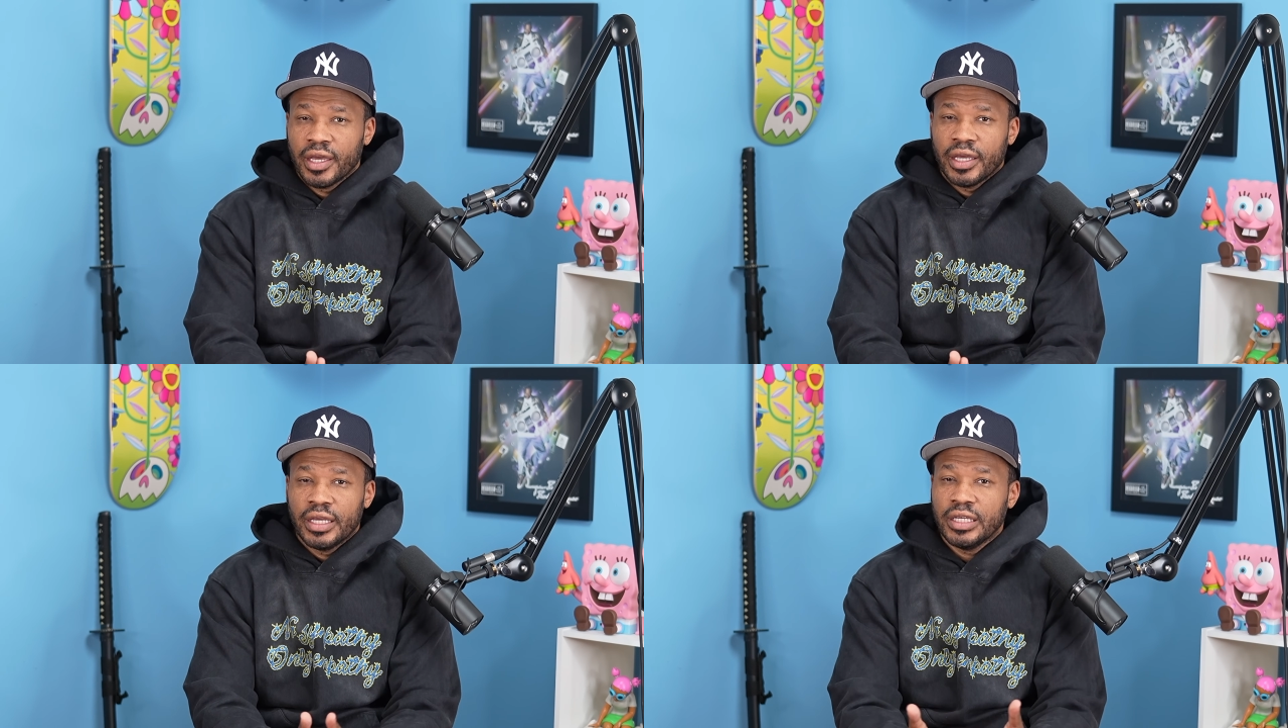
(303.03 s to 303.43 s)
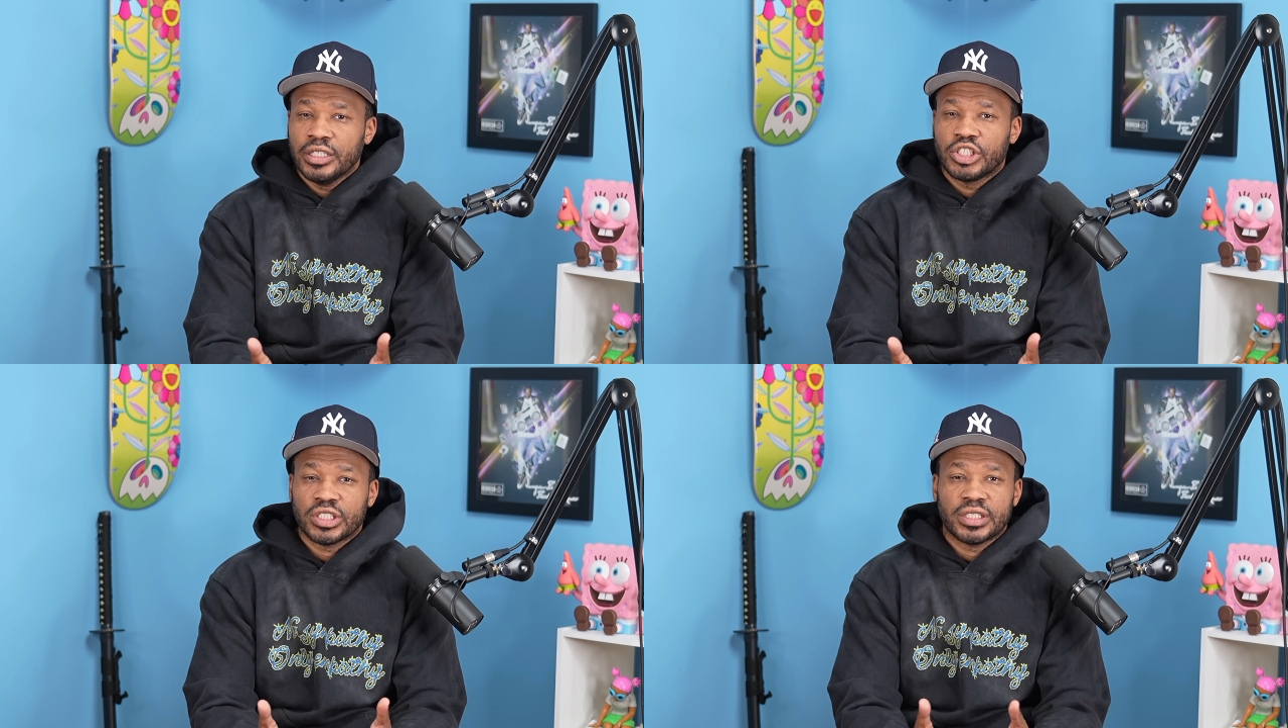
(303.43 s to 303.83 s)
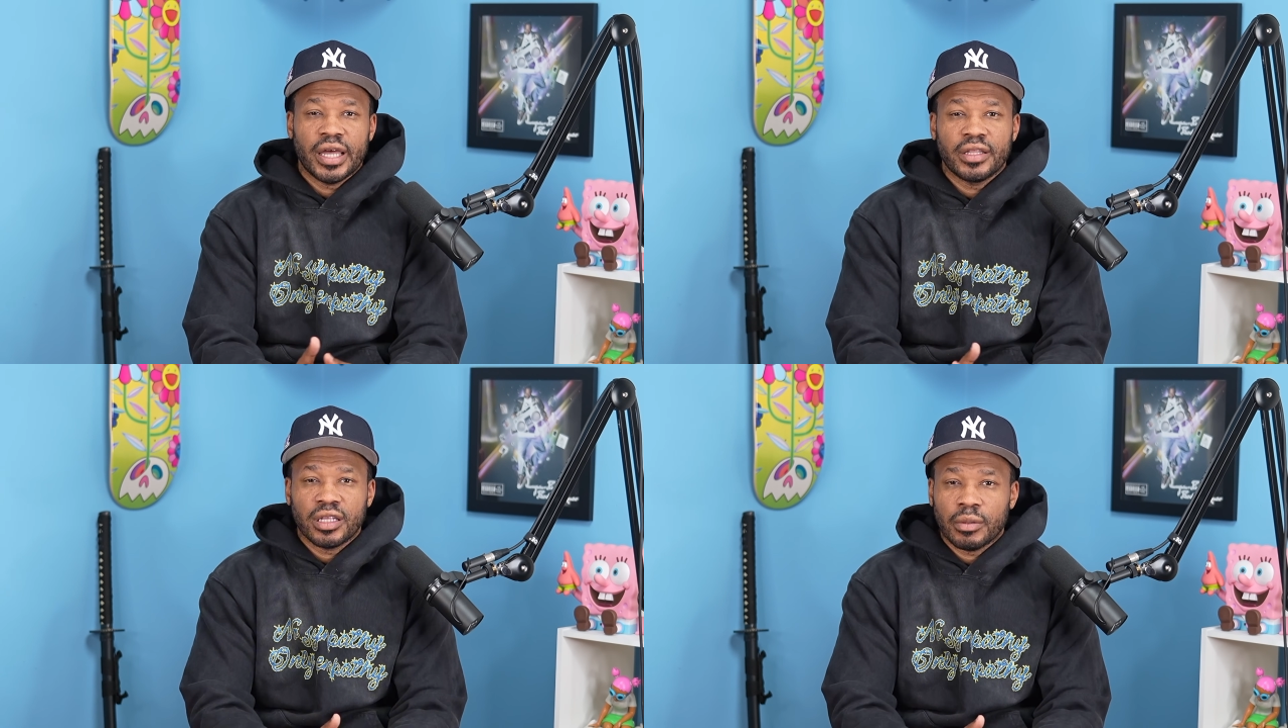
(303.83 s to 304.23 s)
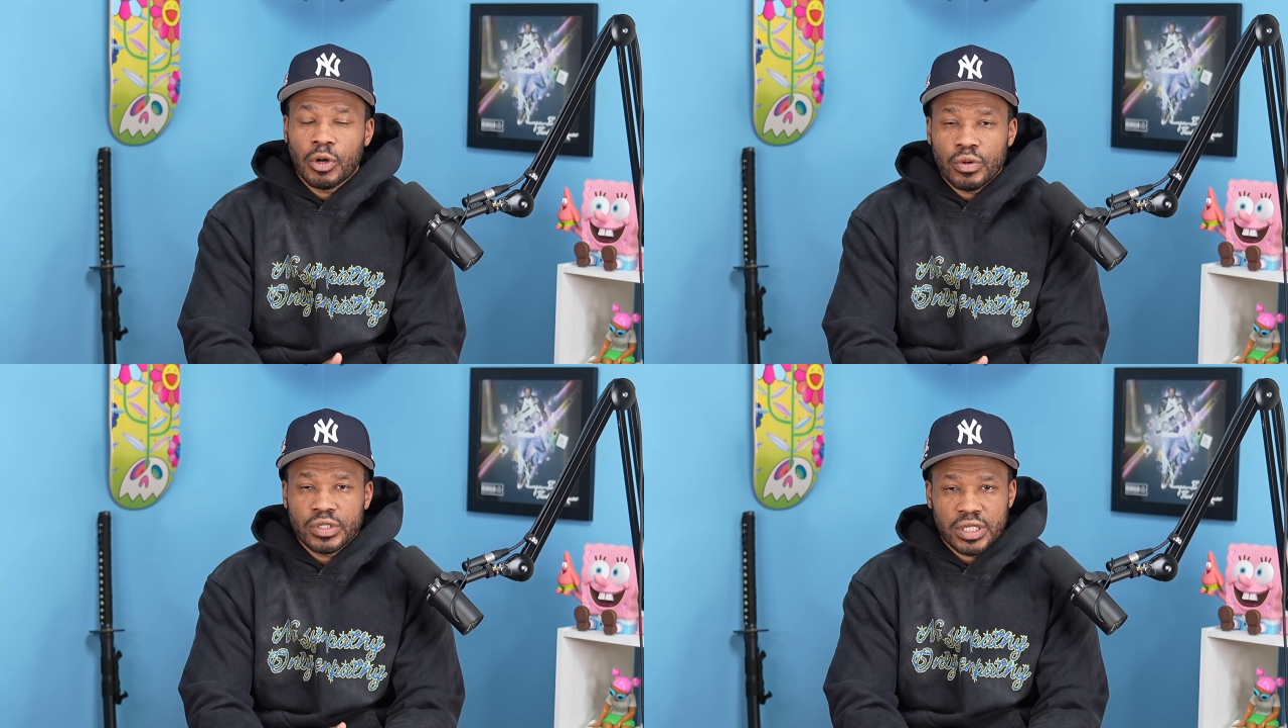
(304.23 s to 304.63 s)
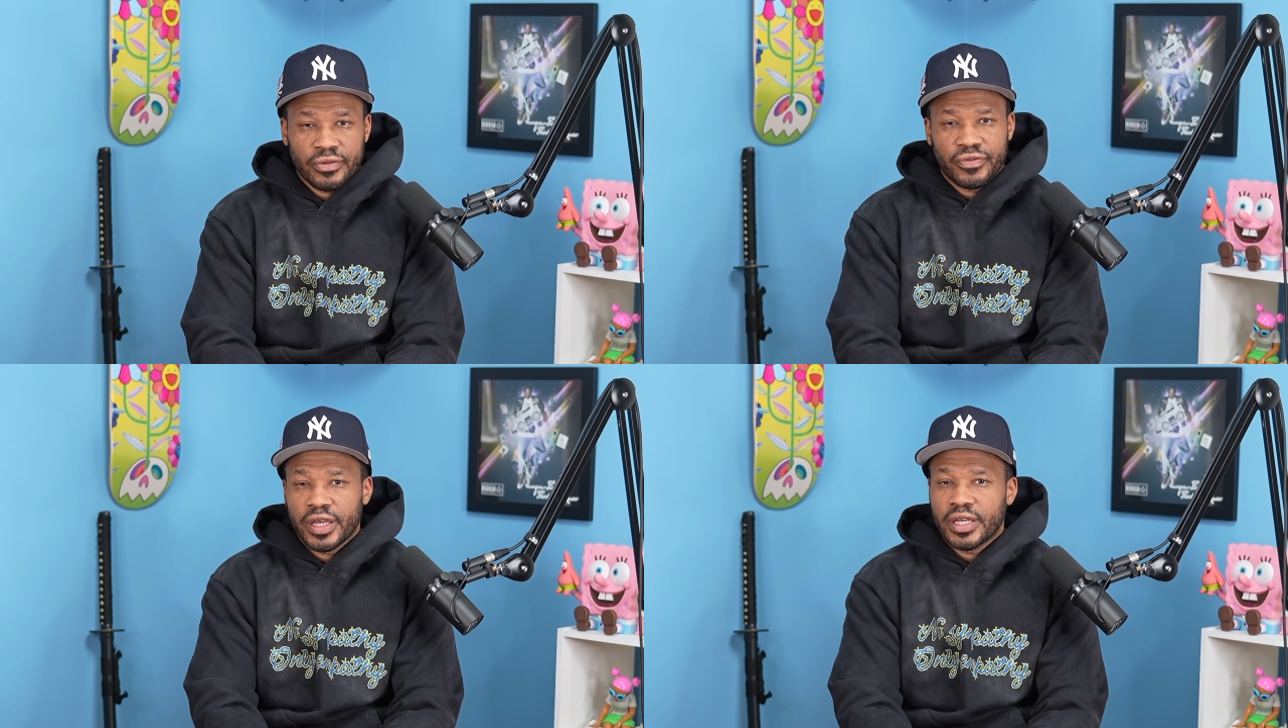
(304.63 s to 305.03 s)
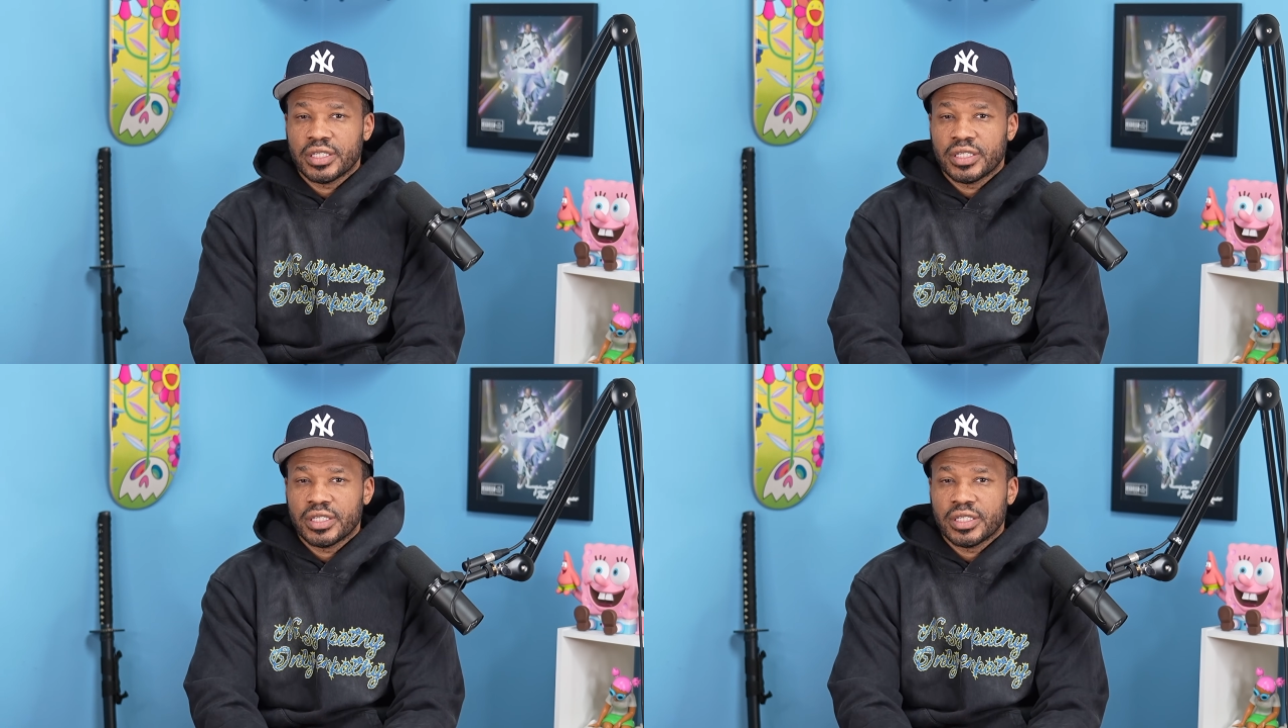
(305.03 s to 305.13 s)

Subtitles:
he just ended up going to the feds,